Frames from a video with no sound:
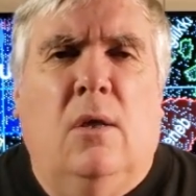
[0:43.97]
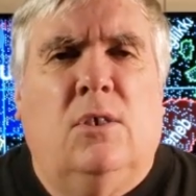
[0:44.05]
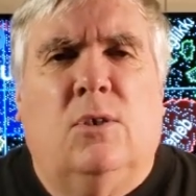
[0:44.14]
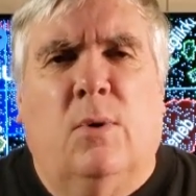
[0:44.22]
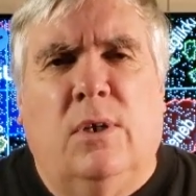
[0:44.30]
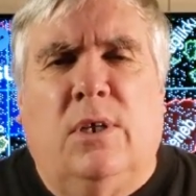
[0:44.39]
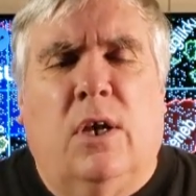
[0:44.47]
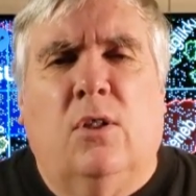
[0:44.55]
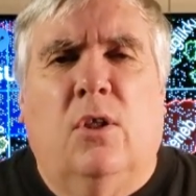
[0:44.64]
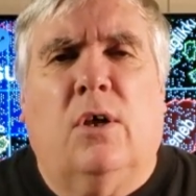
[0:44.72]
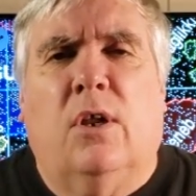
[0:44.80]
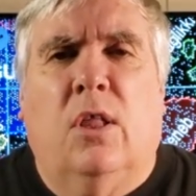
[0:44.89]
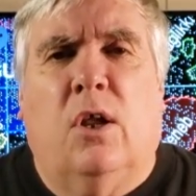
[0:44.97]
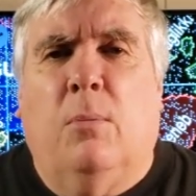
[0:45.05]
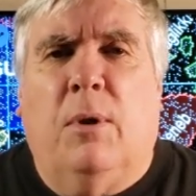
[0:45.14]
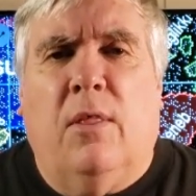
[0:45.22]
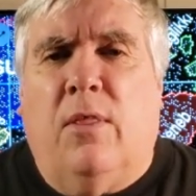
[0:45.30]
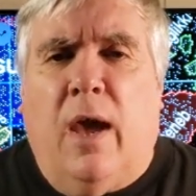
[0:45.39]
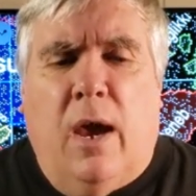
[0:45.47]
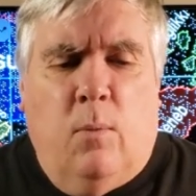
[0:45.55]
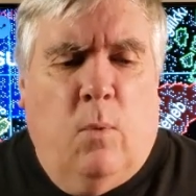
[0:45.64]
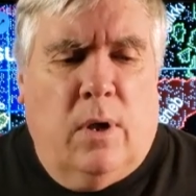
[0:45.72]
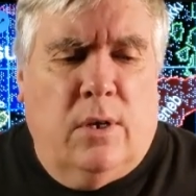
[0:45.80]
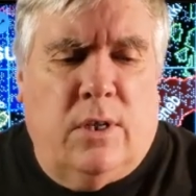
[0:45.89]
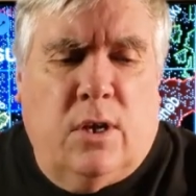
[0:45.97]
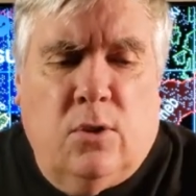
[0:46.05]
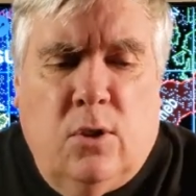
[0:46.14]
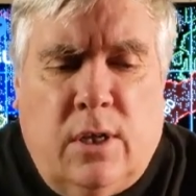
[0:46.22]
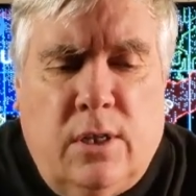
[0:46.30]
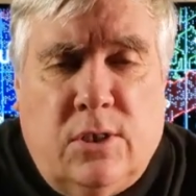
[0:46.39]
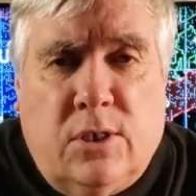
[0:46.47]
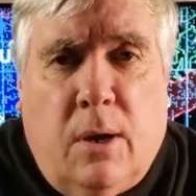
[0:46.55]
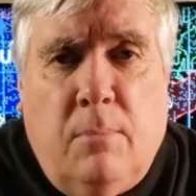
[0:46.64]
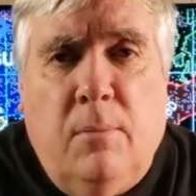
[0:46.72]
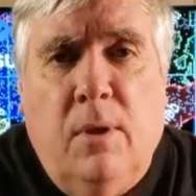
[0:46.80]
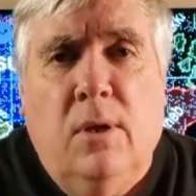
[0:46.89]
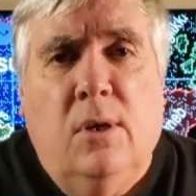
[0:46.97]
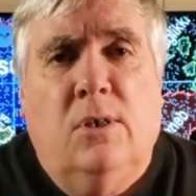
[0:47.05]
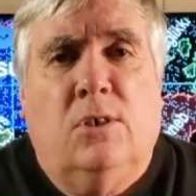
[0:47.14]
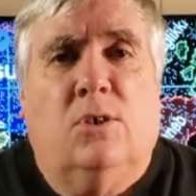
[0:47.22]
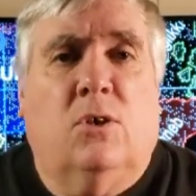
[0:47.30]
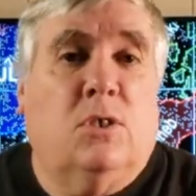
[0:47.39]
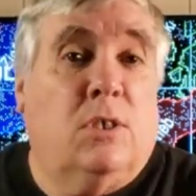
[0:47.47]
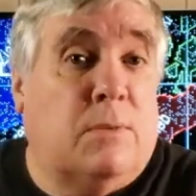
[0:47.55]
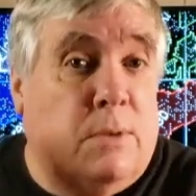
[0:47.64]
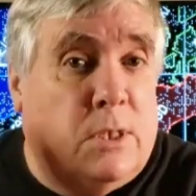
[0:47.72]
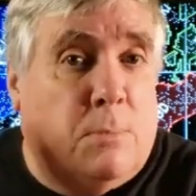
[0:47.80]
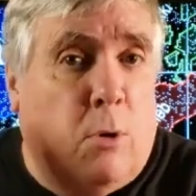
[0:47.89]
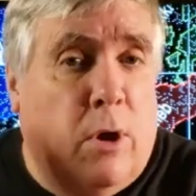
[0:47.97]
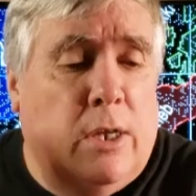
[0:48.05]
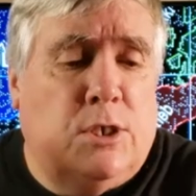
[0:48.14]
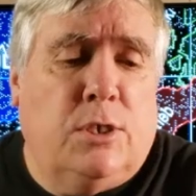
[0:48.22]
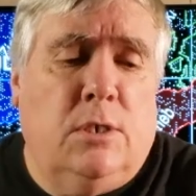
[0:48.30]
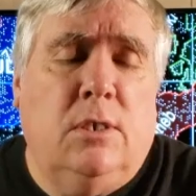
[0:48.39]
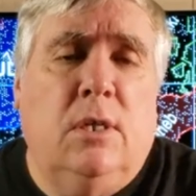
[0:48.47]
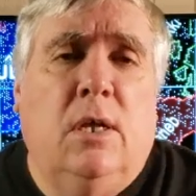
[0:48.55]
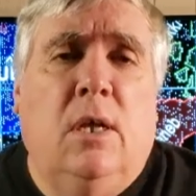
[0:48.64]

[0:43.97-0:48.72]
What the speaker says: So we're going to take a look at a little bit of that. We're going to take a look at some sources of inspiration